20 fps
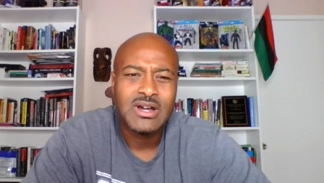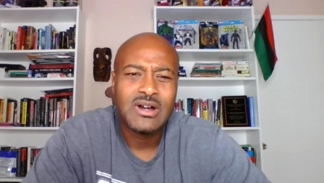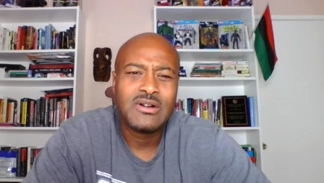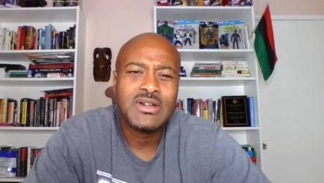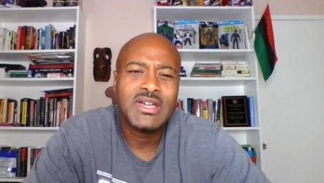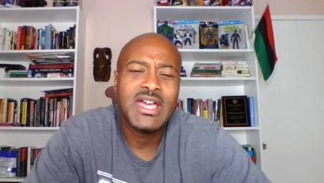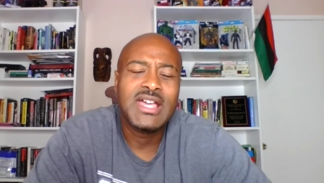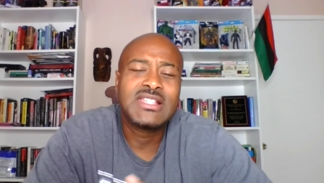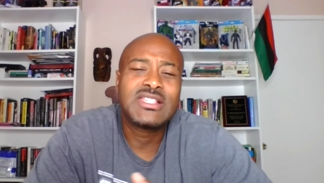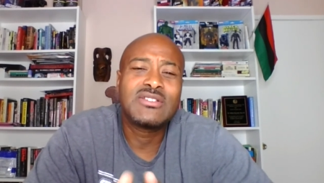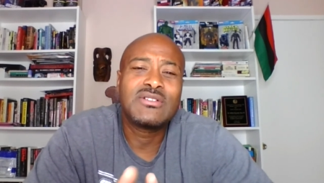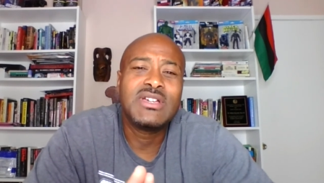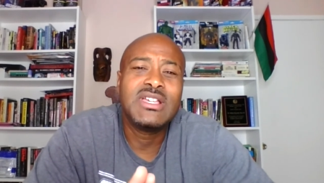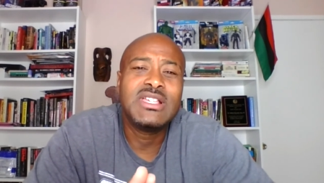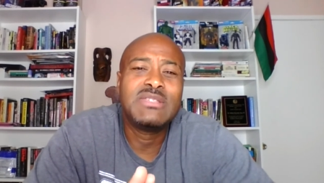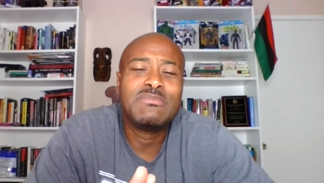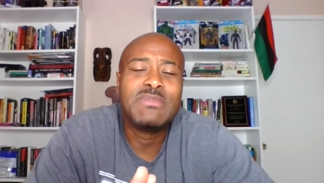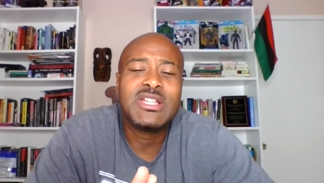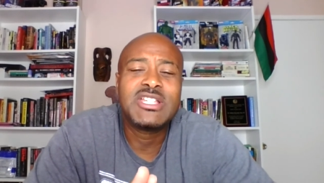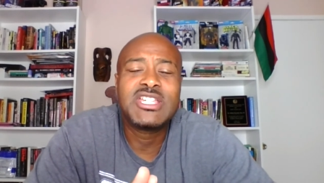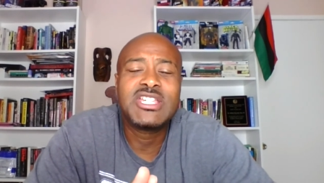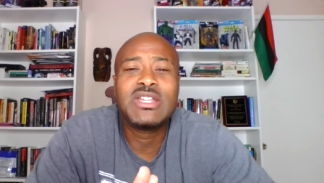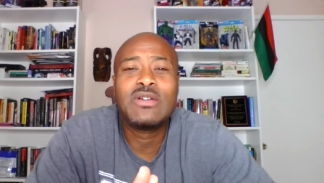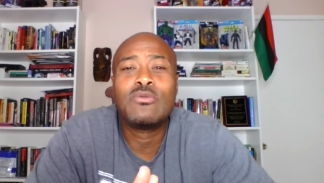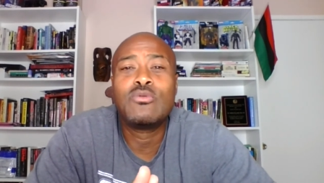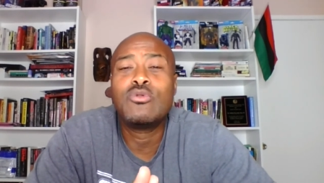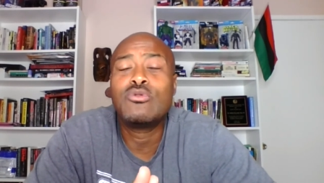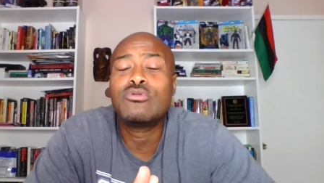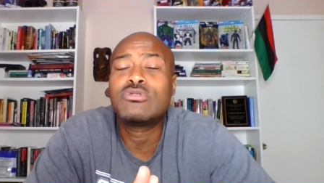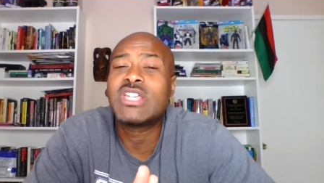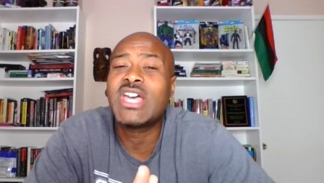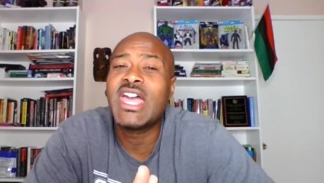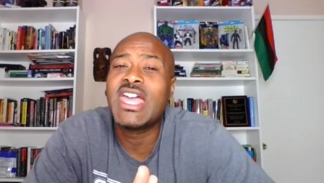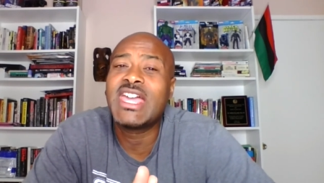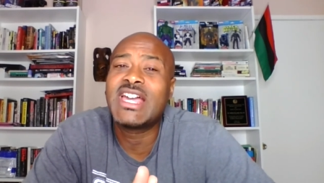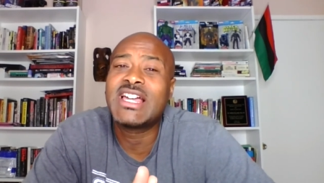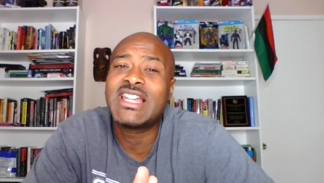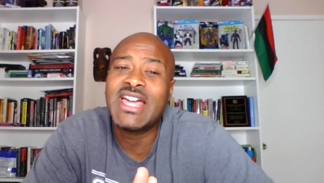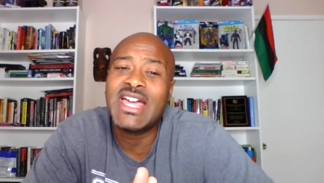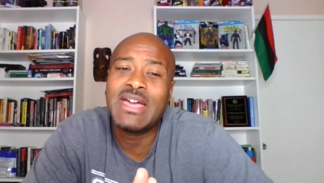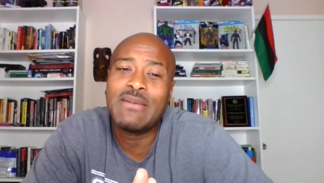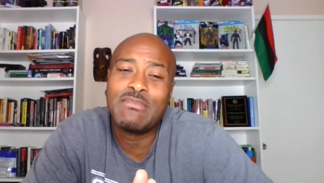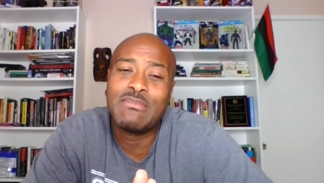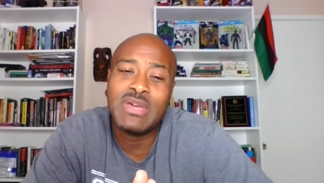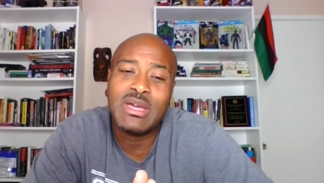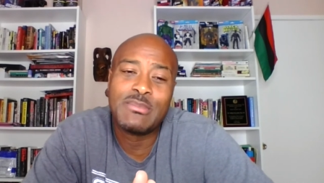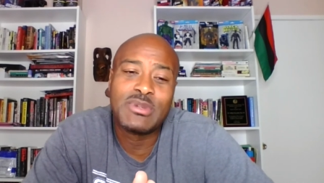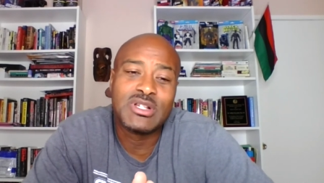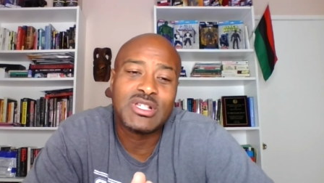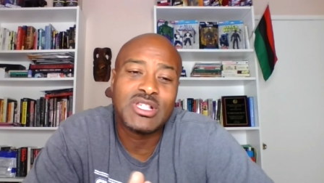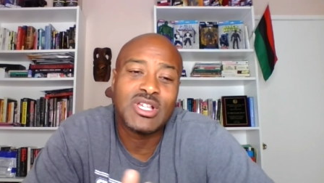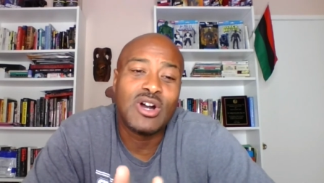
Okay, so he's mentioning Wu-Tang Clan members.